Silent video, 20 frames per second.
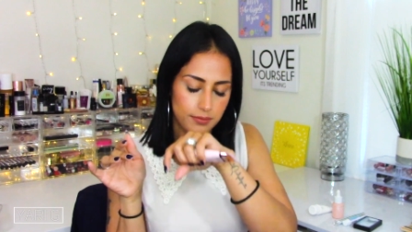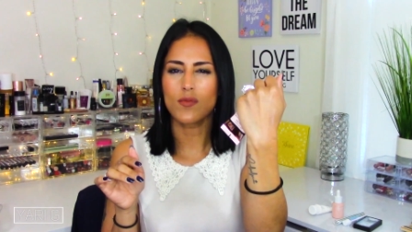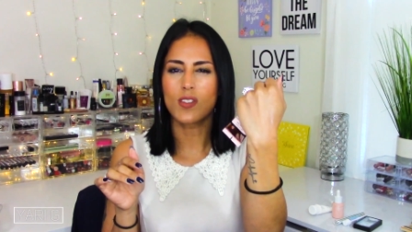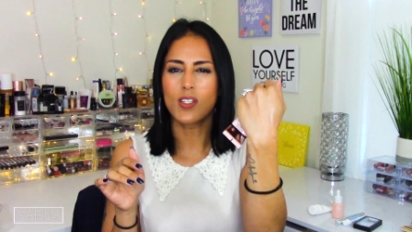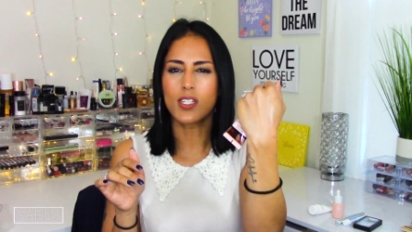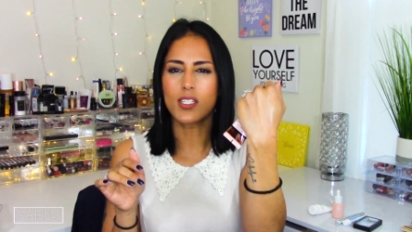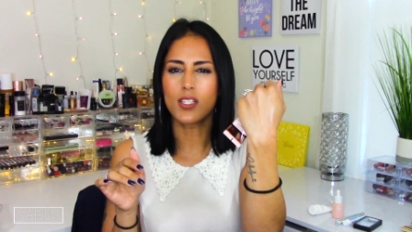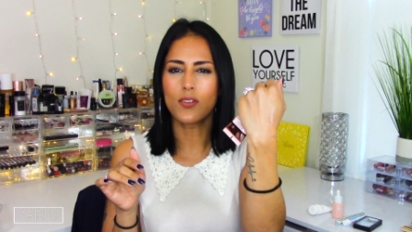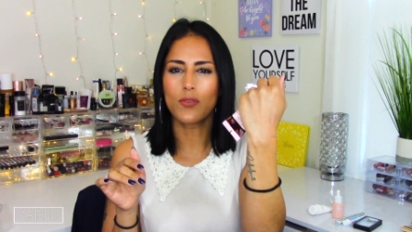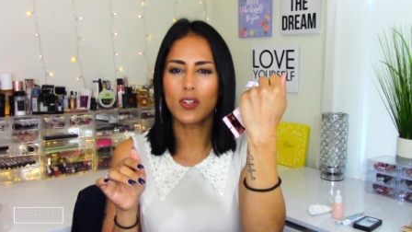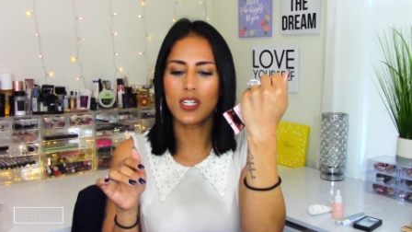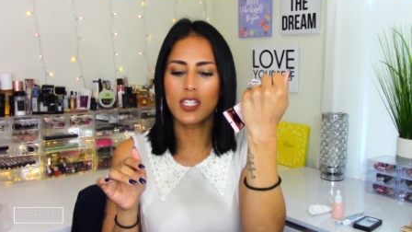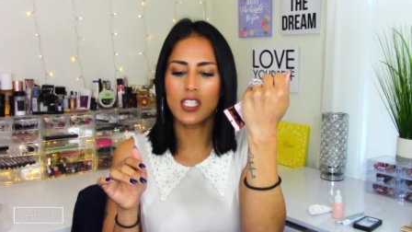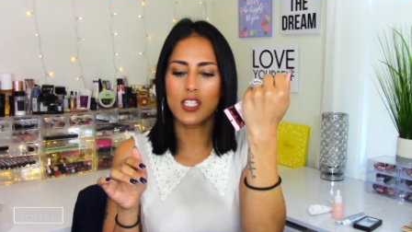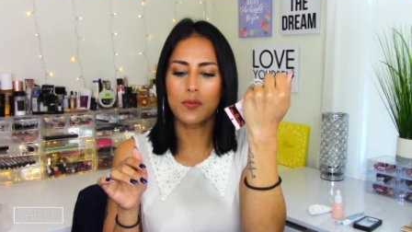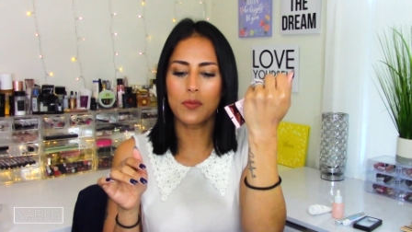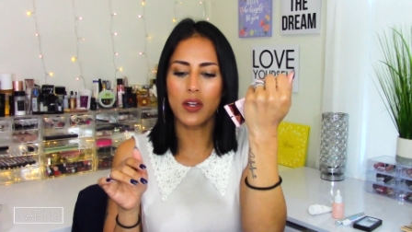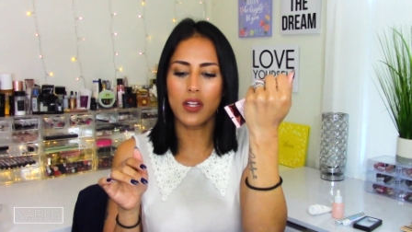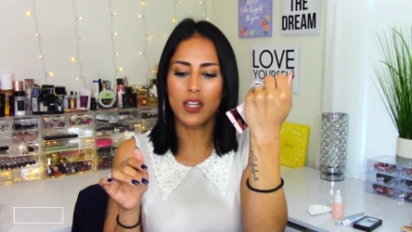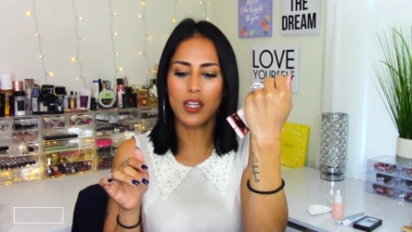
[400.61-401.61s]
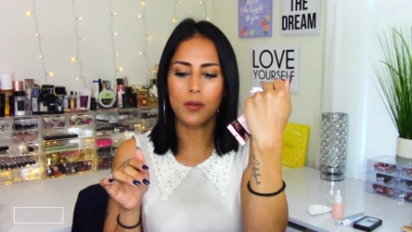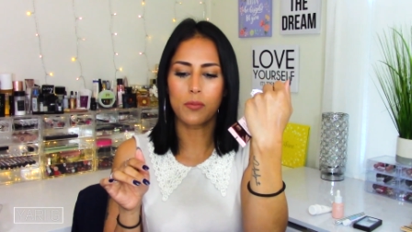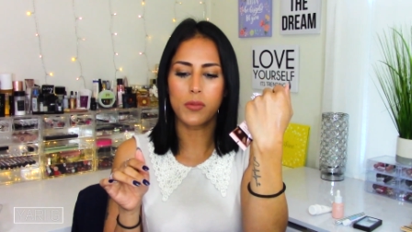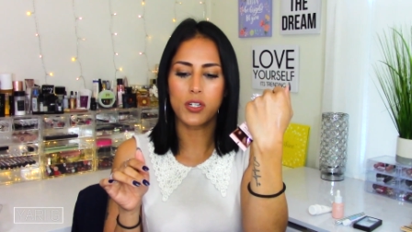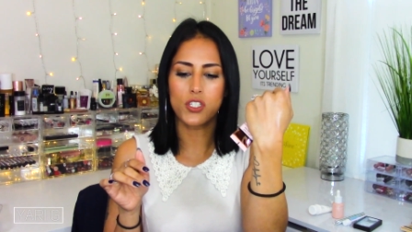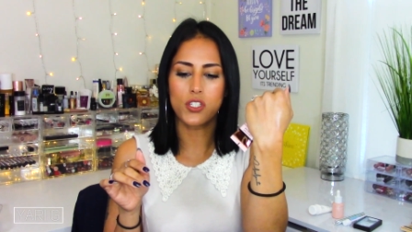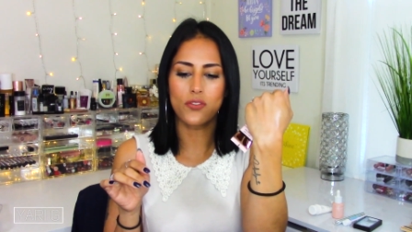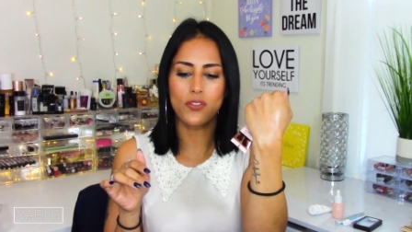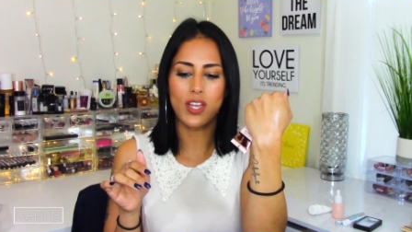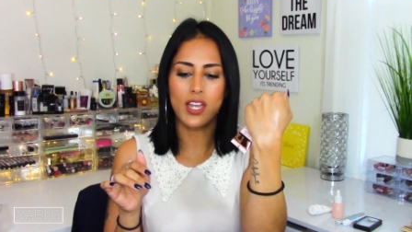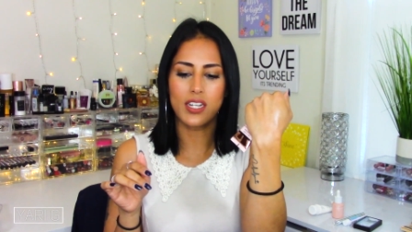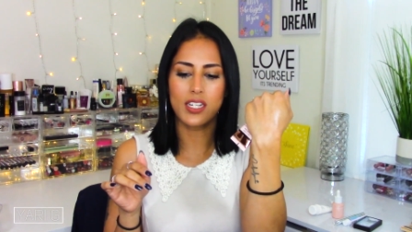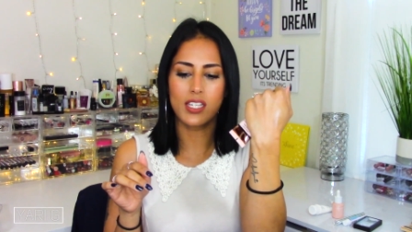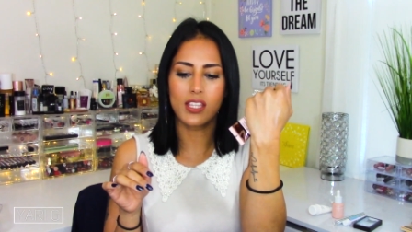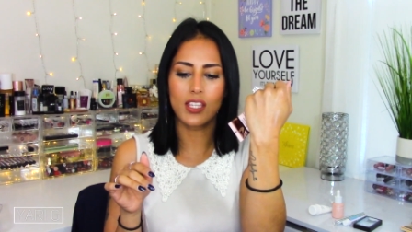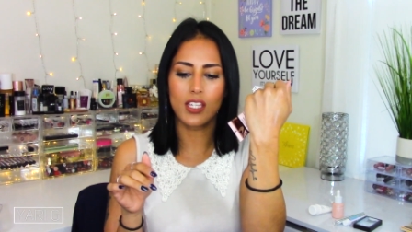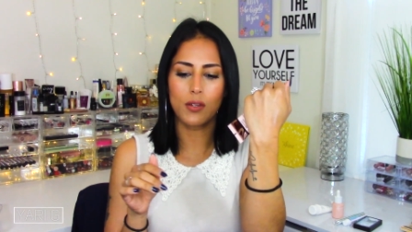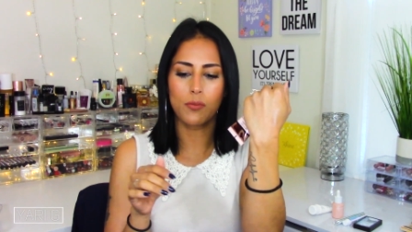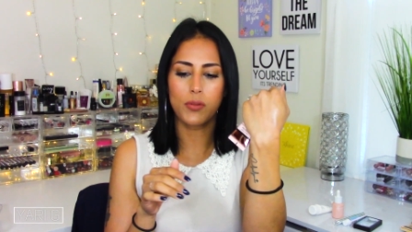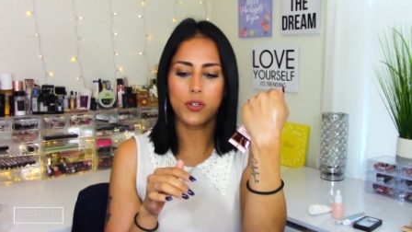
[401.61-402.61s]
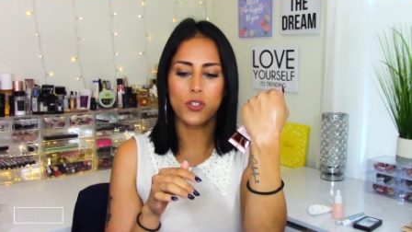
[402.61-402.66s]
Doesn't really smell like much of anything,